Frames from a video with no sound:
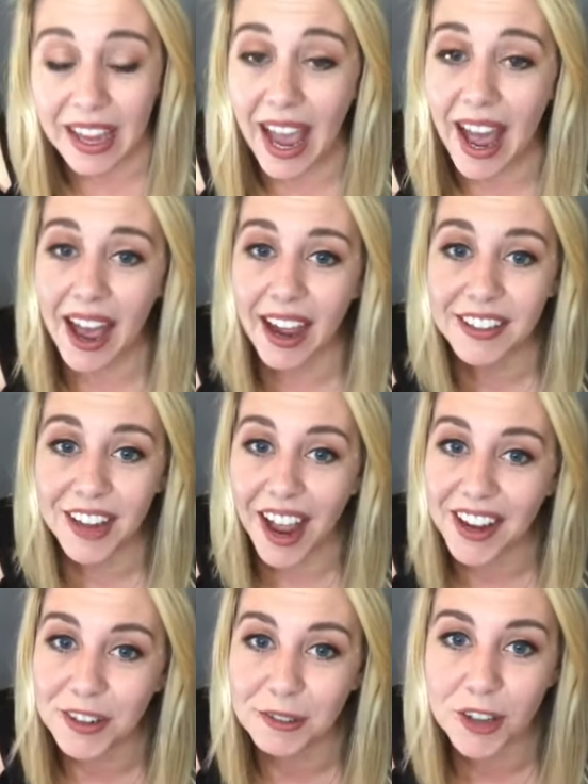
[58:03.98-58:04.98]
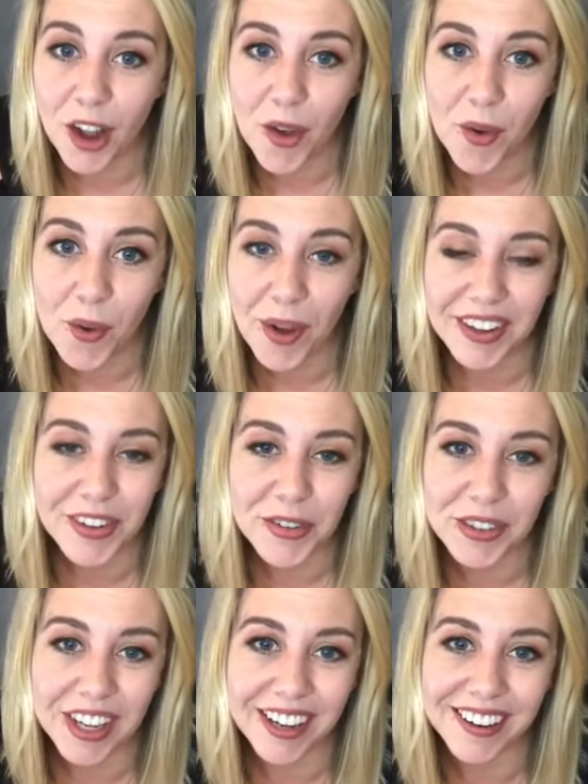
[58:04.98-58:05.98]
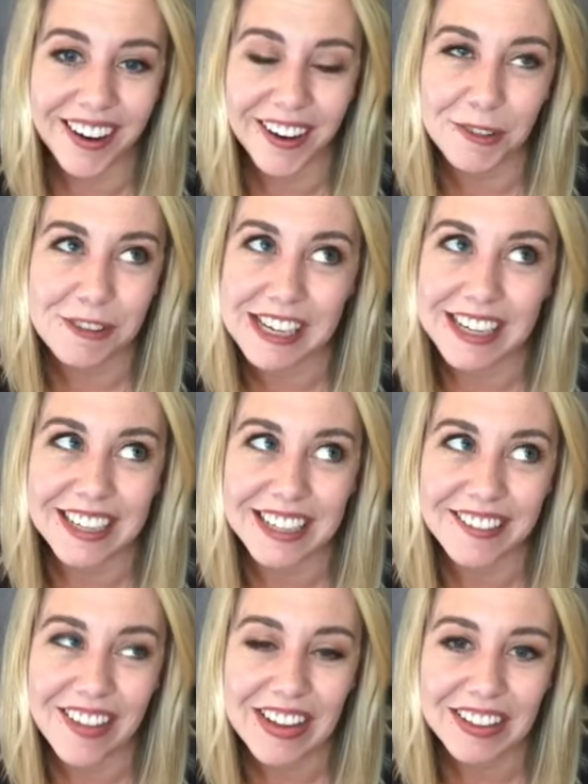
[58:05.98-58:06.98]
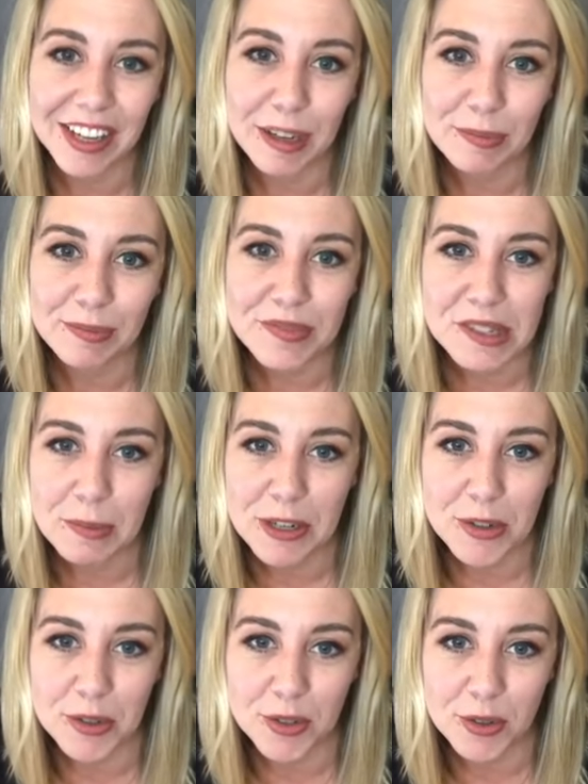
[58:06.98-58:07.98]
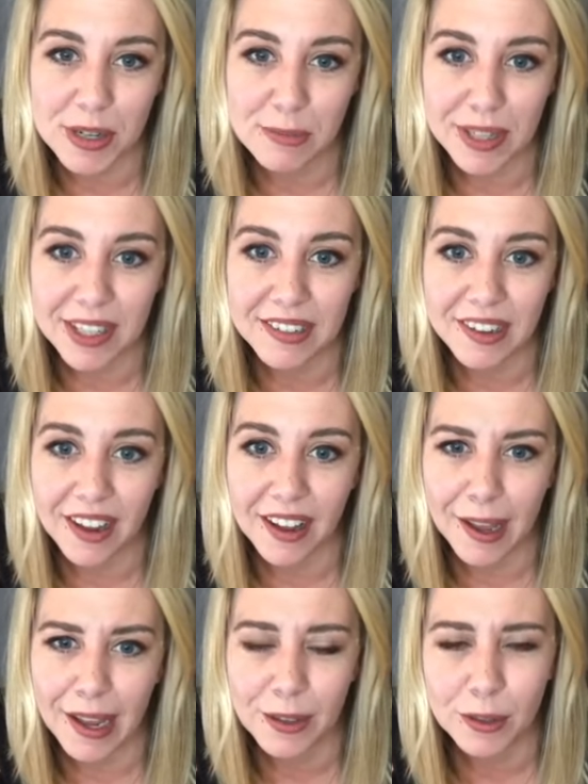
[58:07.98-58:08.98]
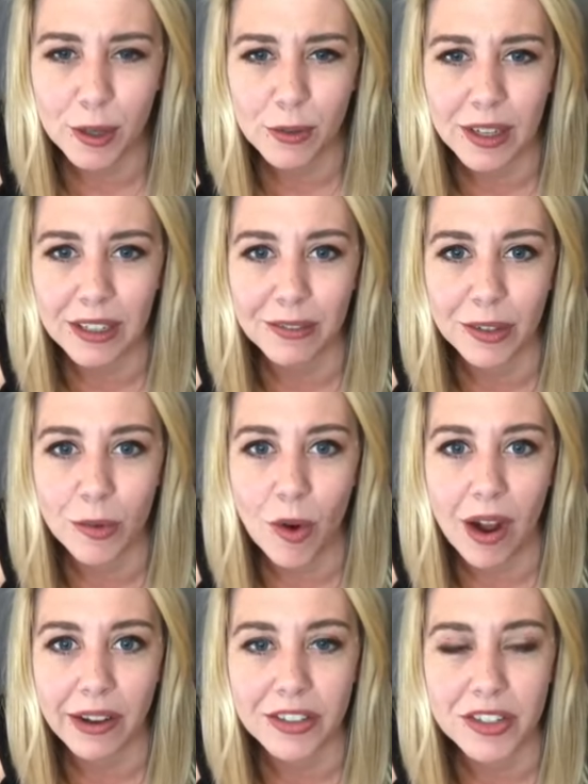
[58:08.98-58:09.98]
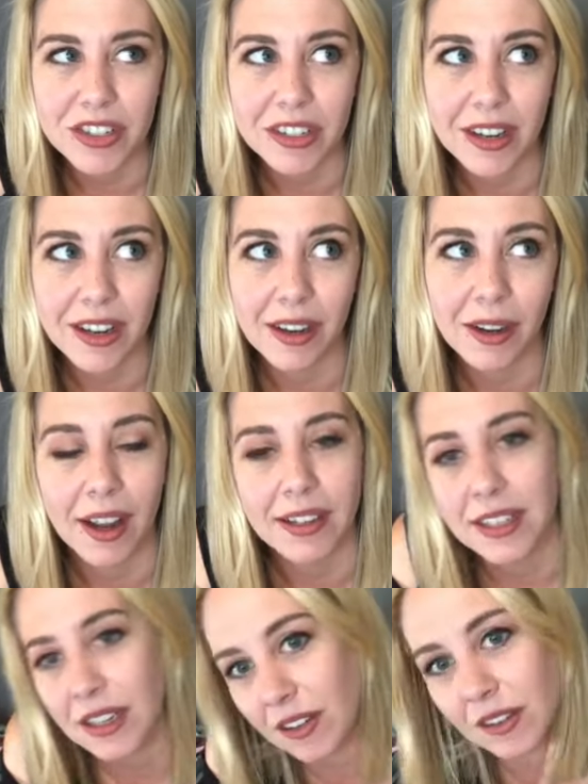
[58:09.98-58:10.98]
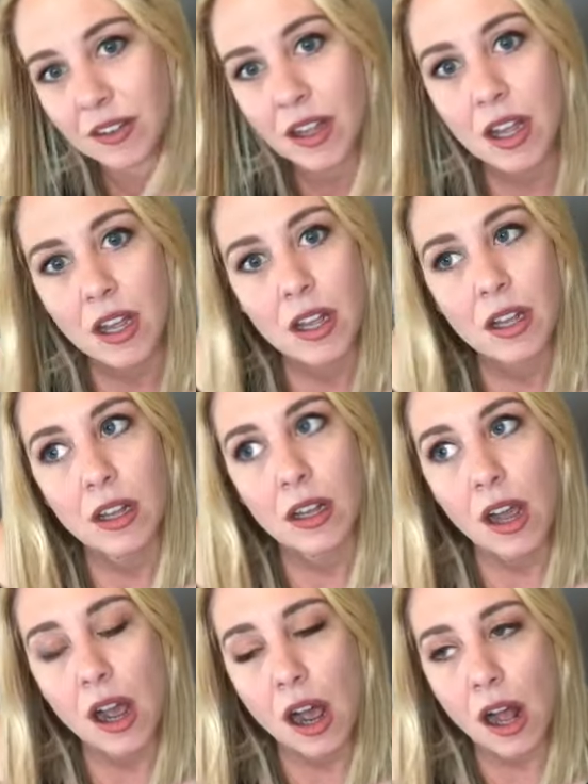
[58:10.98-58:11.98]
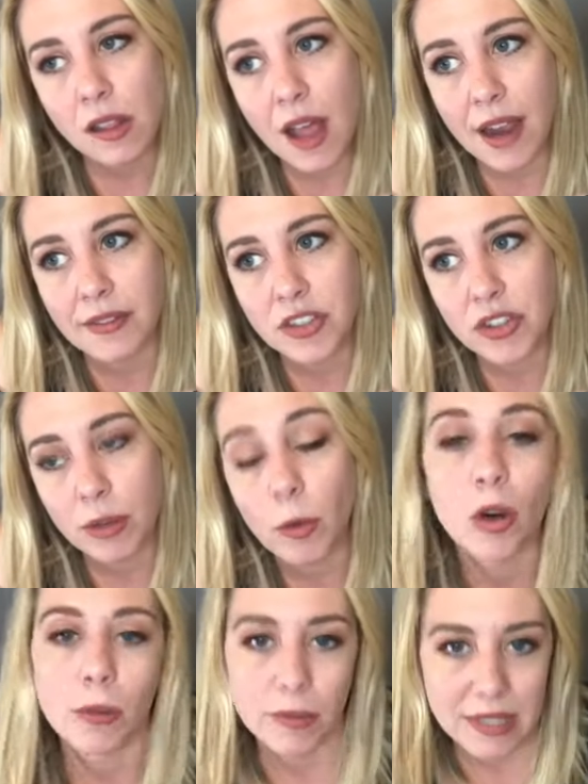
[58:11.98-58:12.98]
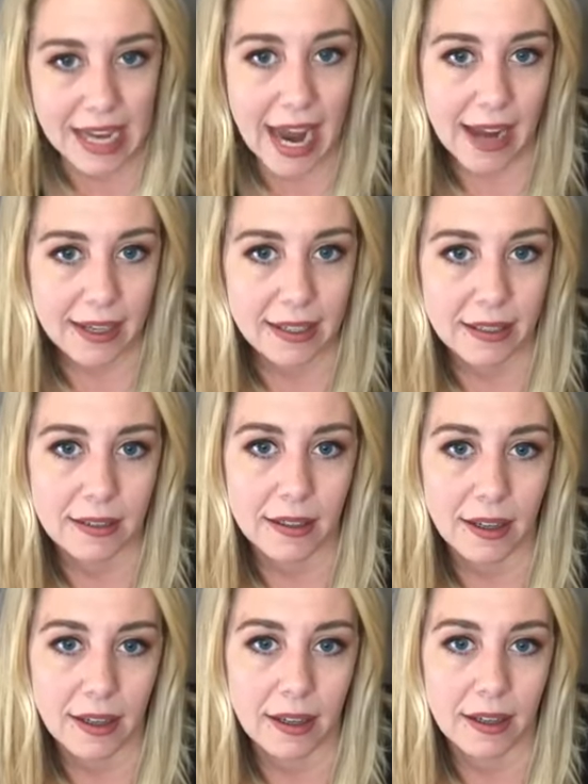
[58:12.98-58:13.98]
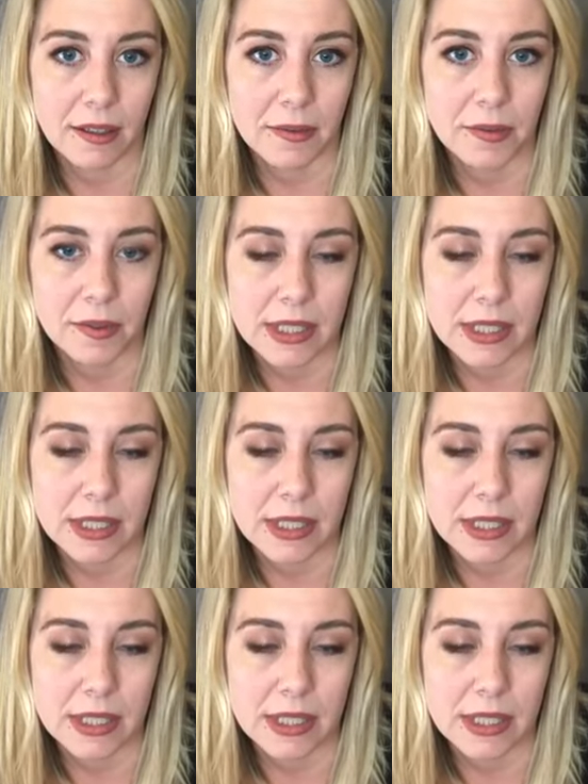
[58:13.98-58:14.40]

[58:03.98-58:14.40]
yeah, I, I don't know. I don't get I don't get any like um special treatment. Uh, I don't know if any of you watched. Uh, I did a a live stream or Zach uh